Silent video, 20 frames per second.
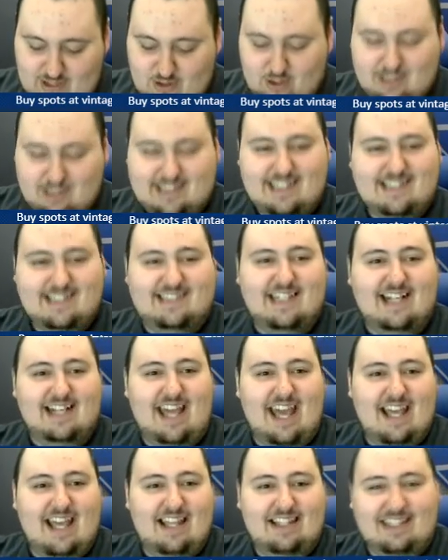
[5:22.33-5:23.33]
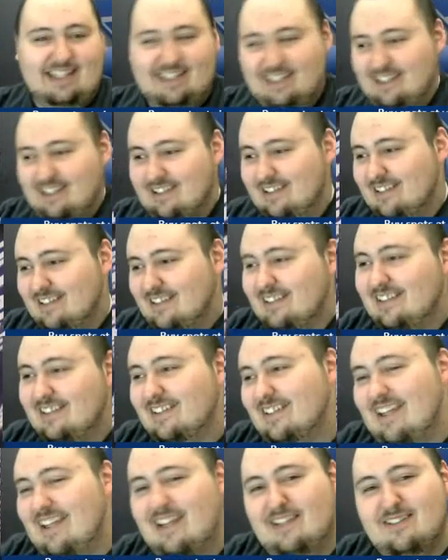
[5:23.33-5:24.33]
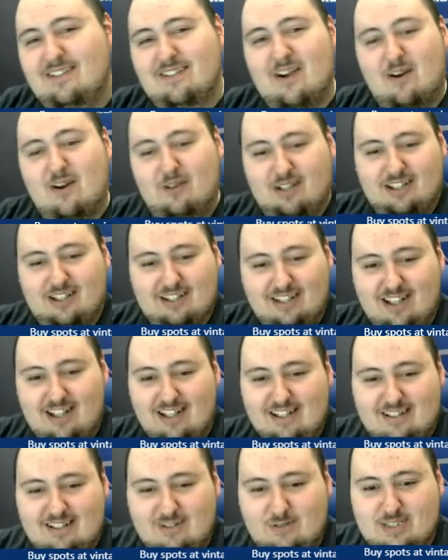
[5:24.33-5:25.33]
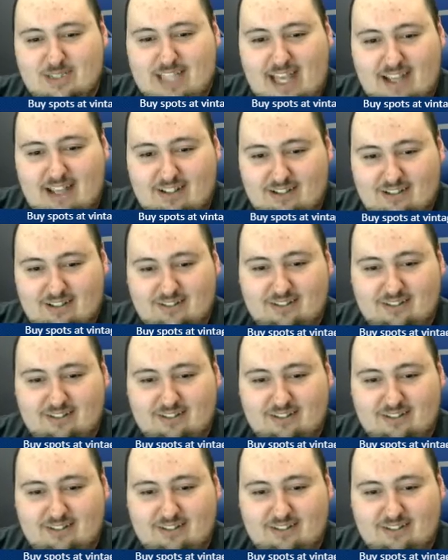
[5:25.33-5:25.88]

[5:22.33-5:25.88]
Cicerelli. There you go. Was that...